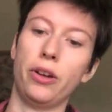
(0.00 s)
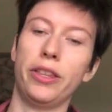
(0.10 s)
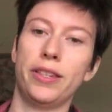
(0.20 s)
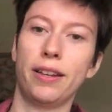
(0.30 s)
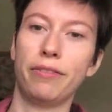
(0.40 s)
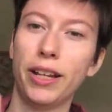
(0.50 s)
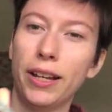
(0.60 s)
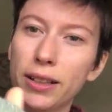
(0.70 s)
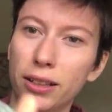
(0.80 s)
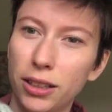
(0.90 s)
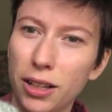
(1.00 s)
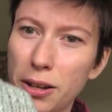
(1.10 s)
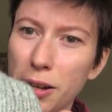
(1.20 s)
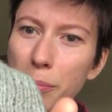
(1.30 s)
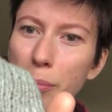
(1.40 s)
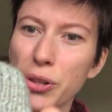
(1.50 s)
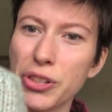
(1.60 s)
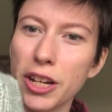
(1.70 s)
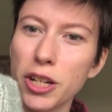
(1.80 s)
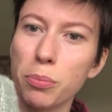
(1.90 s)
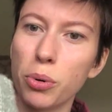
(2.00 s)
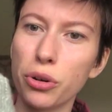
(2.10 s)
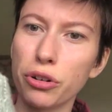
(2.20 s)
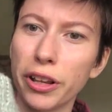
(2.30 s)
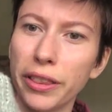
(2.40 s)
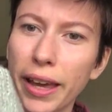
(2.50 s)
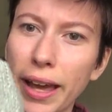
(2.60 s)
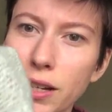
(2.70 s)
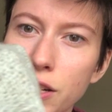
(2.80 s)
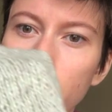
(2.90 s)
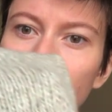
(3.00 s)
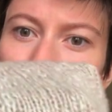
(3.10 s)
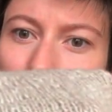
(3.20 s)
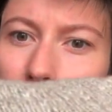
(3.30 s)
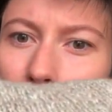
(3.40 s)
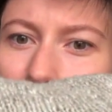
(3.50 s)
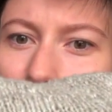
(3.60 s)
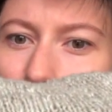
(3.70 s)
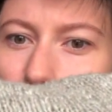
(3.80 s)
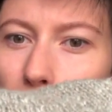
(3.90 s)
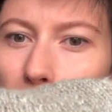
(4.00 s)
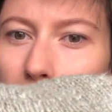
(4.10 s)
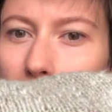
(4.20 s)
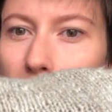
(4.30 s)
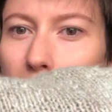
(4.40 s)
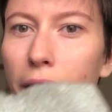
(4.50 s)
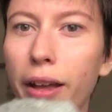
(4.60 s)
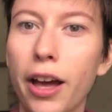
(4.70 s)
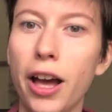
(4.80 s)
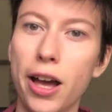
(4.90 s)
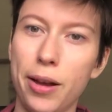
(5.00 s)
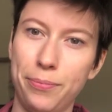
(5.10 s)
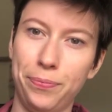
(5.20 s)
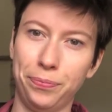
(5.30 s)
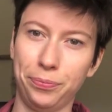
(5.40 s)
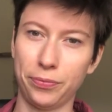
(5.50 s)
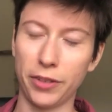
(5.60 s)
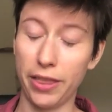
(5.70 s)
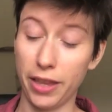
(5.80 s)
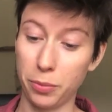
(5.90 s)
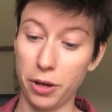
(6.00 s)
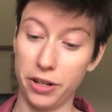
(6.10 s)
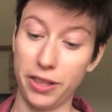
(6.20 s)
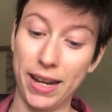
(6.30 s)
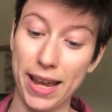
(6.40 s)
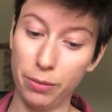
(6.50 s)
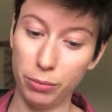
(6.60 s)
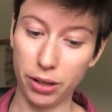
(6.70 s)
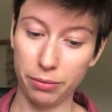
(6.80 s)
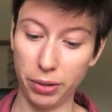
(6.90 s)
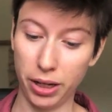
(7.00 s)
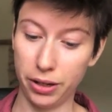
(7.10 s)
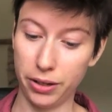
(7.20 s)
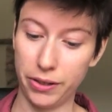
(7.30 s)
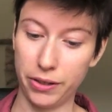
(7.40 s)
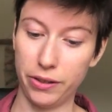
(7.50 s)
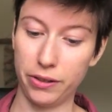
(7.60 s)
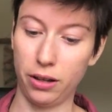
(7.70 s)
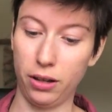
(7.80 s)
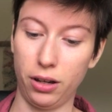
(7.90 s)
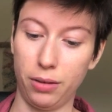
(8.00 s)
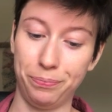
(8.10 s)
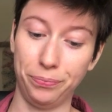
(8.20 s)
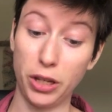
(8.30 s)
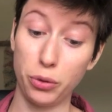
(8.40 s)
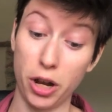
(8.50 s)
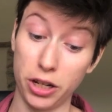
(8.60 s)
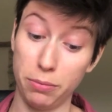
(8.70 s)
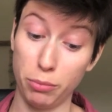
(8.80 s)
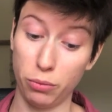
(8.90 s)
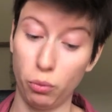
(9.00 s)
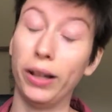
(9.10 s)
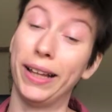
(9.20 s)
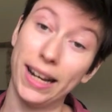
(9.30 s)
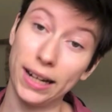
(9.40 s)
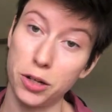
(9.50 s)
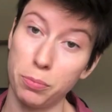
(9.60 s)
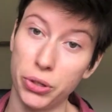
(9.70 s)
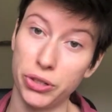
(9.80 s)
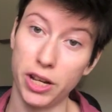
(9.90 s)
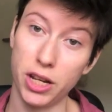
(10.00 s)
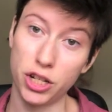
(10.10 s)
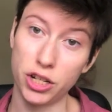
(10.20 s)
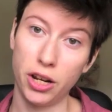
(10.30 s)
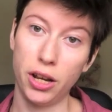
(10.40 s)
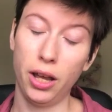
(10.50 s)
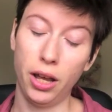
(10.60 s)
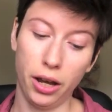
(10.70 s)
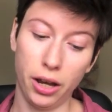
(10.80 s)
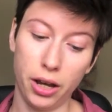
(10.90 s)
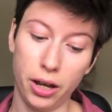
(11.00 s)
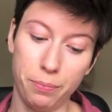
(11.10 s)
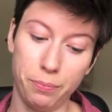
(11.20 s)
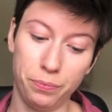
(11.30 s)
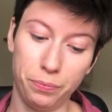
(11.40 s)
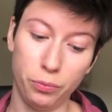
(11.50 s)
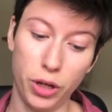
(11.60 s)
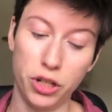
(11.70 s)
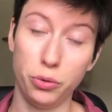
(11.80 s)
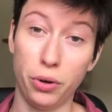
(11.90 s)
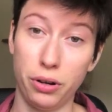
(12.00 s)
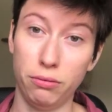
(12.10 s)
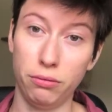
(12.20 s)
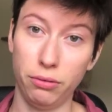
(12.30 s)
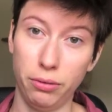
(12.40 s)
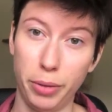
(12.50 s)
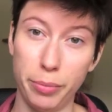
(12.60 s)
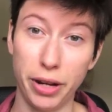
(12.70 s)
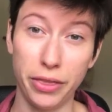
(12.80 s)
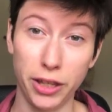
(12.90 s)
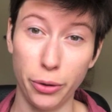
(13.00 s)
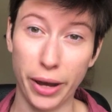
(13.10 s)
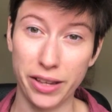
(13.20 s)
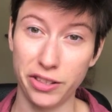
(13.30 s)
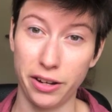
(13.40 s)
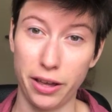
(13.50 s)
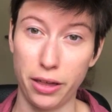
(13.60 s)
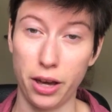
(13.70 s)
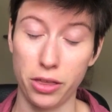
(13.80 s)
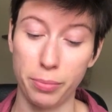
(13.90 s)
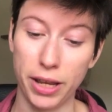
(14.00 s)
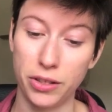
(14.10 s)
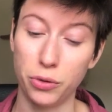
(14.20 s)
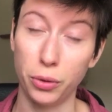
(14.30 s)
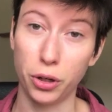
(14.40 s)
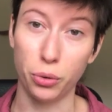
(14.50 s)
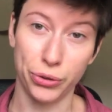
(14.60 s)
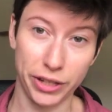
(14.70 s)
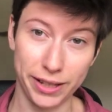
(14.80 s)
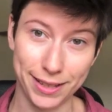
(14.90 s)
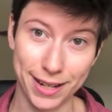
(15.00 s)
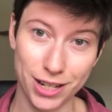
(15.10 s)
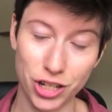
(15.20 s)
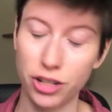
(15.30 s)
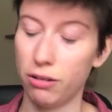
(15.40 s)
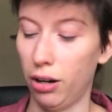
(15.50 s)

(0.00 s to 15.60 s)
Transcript: got this lovely little moss stitch border at the edge, which I really enjoy. And that's part of the name because it's worked in, well, English moss stitch, which is what people in the US and I think other places would call seed stitch.